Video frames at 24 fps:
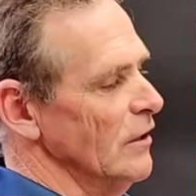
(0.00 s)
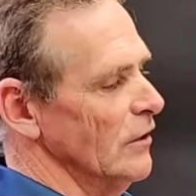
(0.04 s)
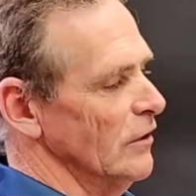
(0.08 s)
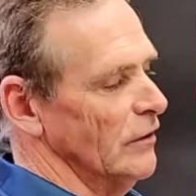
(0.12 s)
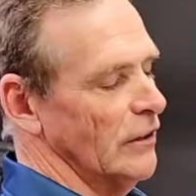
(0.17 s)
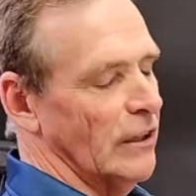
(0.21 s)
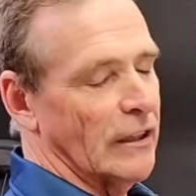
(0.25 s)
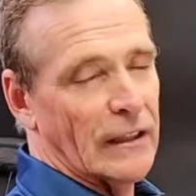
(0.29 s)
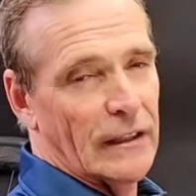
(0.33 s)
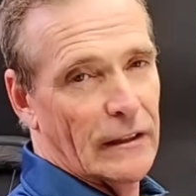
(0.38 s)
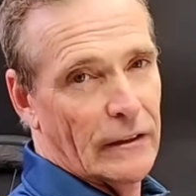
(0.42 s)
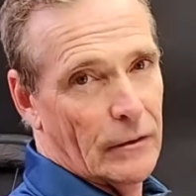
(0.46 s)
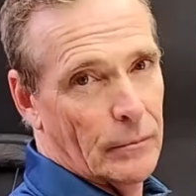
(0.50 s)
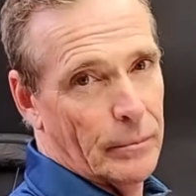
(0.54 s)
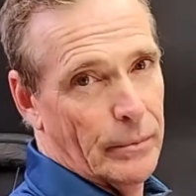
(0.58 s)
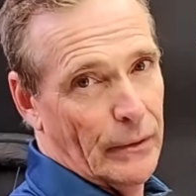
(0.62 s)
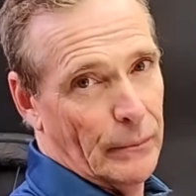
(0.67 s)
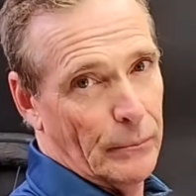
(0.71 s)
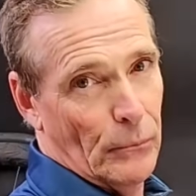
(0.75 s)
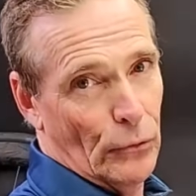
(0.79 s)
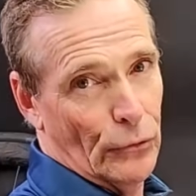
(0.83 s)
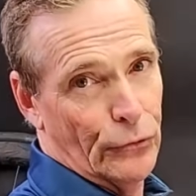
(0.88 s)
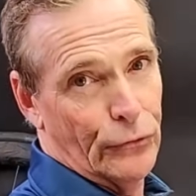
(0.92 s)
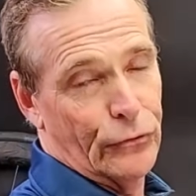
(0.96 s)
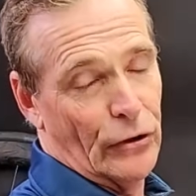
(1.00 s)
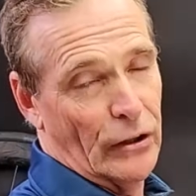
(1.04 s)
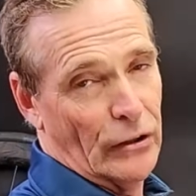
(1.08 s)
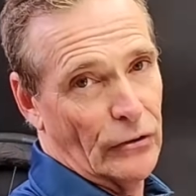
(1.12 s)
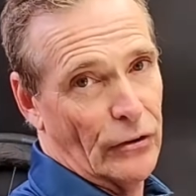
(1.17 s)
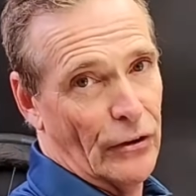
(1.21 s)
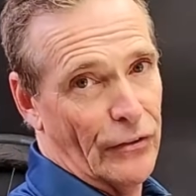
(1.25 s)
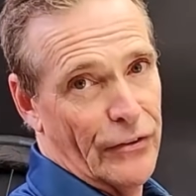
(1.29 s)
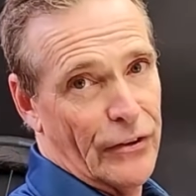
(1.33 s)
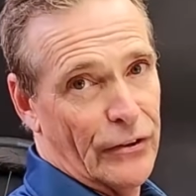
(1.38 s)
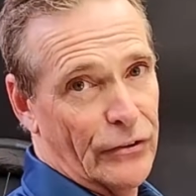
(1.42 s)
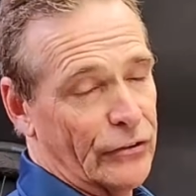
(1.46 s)
You need a little bit more
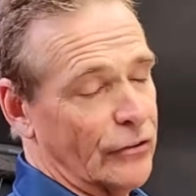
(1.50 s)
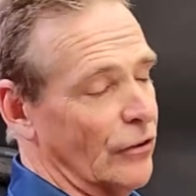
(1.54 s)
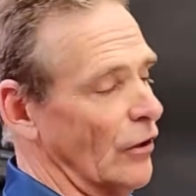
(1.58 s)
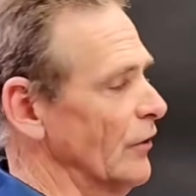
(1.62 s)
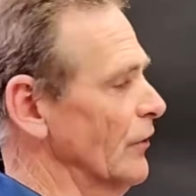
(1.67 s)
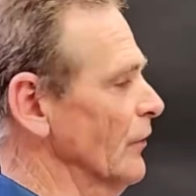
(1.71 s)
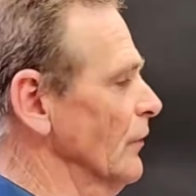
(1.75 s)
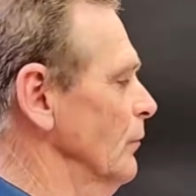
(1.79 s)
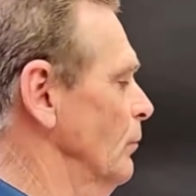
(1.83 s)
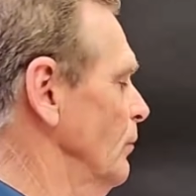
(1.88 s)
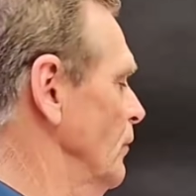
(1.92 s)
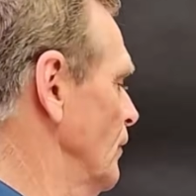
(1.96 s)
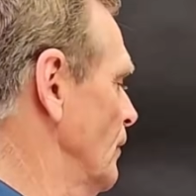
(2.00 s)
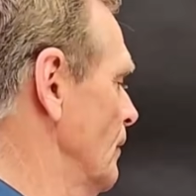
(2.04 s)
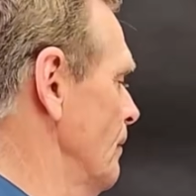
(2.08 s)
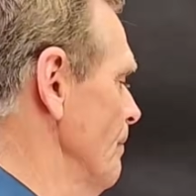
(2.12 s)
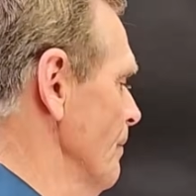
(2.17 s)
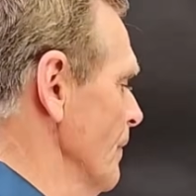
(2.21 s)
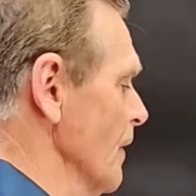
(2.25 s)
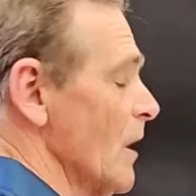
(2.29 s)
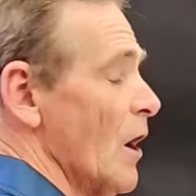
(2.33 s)
strength on this side of the wheel.